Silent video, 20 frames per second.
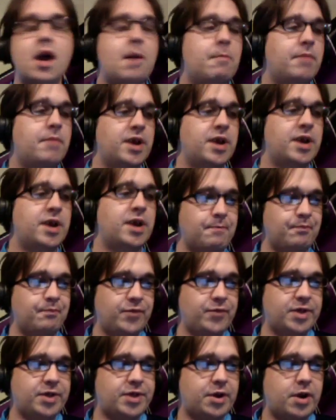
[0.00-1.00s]
But
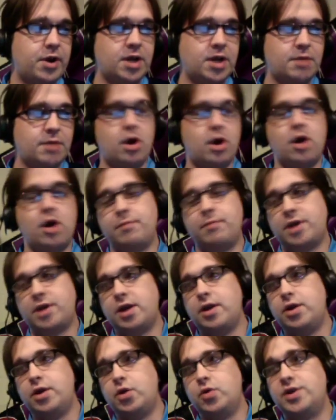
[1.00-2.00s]
starting tomorrow, I'm going
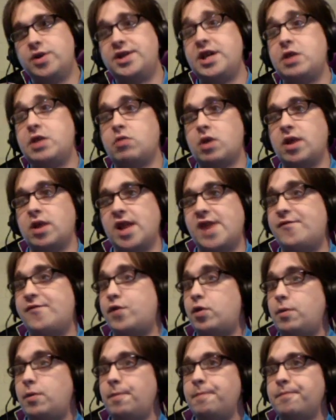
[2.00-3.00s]
to do a secret
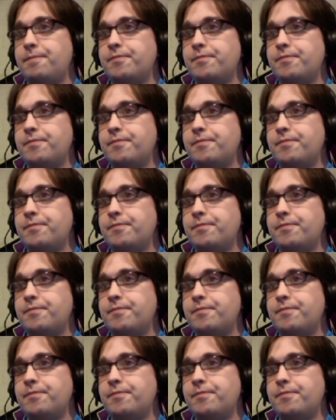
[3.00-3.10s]
level